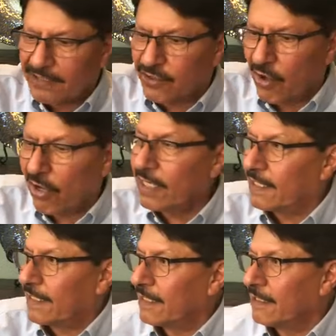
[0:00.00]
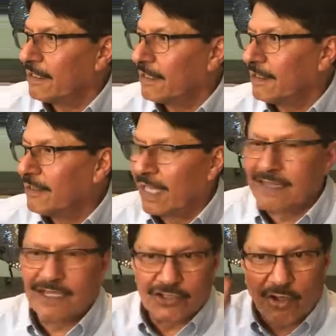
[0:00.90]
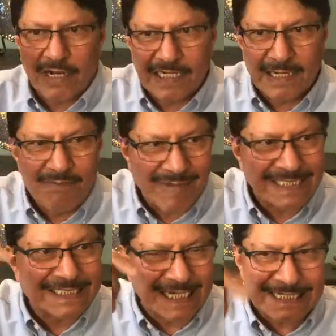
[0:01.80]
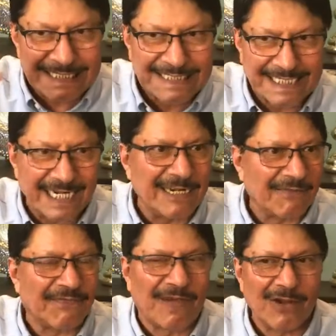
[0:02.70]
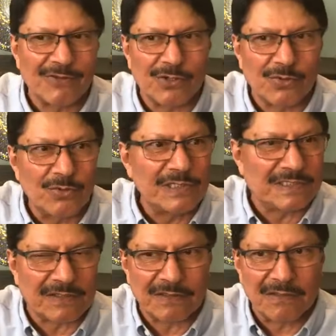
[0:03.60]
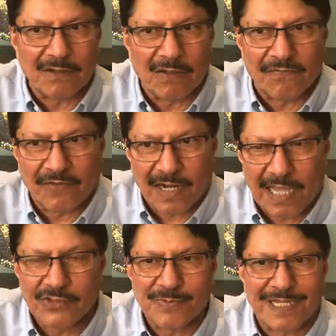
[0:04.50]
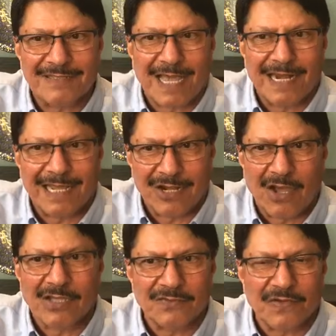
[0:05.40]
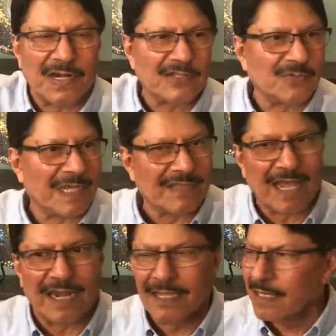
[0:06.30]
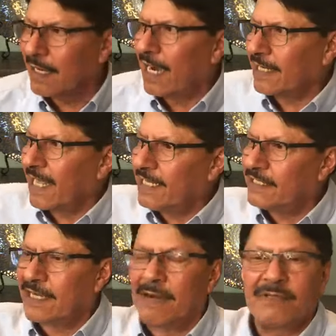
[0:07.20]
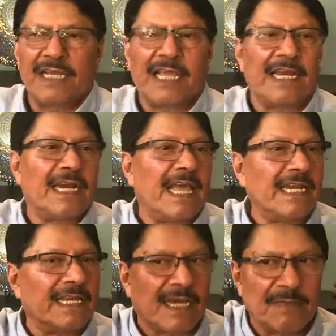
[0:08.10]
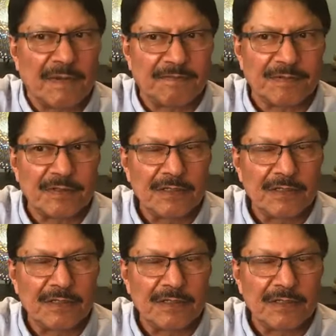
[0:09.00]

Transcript: authority. And the authority must understand and follow the rules of Allah subhanahu wa ta'ala and laws of Allah subhanahu wa ta'ala. Not any Tom, Dick and Harry come up